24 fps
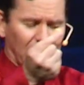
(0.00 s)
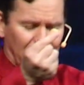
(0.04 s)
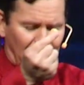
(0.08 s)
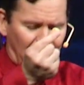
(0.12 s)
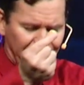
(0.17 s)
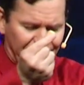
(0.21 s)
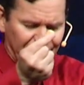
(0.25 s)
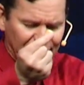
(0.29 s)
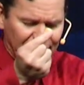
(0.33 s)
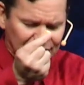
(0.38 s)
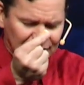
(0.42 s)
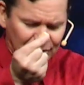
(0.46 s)
in our
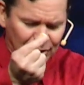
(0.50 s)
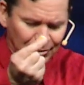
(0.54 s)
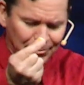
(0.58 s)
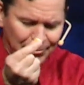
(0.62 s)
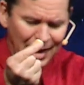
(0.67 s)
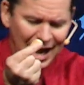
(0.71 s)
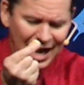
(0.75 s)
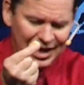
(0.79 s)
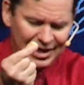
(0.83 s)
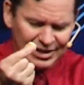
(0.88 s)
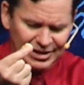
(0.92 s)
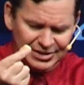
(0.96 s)
physical
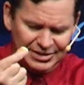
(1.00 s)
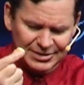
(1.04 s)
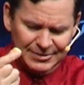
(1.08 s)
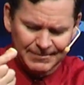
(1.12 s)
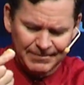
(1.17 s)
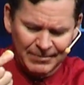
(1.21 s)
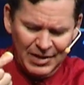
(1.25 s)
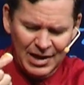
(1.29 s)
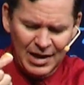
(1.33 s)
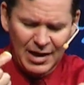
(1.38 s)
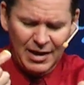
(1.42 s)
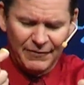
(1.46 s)
bodies.
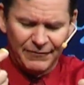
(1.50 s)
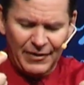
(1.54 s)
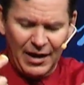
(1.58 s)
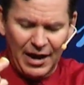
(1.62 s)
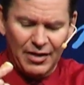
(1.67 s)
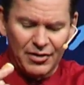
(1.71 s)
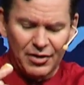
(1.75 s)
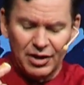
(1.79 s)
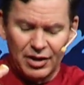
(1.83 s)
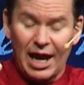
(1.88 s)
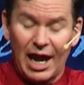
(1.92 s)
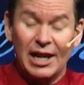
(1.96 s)

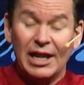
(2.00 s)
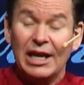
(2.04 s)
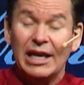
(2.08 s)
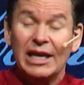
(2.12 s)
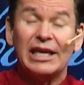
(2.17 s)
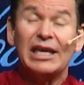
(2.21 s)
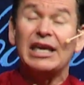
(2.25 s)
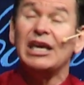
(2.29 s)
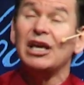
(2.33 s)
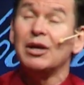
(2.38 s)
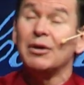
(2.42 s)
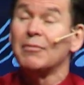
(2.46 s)
Father God,
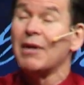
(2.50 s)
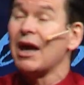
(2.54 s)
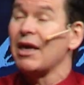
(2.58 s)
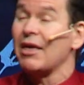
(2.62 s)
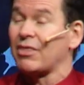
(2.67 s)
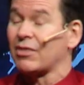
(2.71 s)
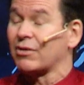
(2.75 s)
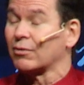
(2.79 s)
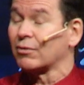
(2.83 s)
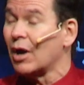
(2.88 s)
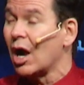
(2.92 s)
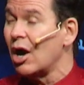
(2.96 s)
heal my
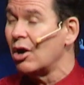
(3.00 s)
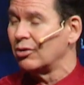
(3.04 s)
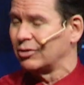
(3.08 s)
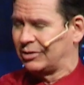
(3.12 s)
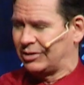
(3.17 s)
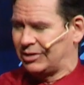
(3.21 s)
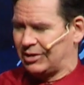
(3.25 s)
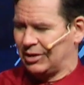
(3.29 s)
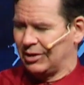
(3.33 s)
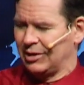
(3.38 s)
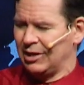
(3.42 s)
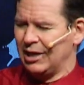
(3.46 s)

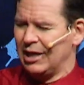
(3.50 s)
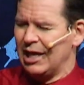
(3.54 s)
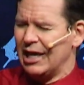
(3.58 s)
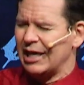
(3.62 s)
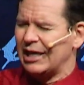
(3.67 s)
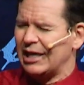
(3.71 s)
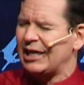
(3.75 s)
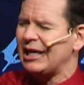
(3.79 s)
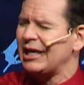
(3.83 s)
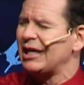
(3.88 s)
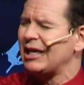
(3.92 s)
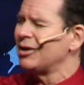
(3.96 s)
throat.
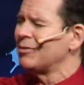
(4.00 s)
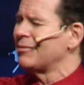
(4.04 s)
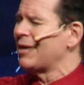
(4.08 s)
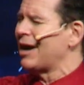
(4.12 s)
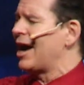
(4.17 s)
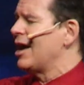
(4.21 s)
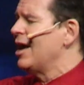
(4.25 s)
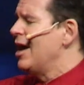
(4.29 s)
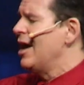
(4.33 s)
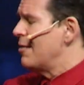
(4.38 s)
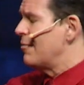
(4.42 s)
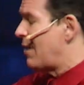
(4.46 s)
Heal
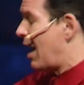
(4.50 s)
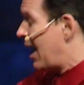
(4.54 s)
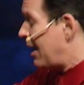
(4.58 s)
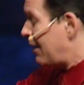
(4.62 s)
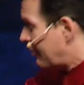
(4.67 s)
my, my,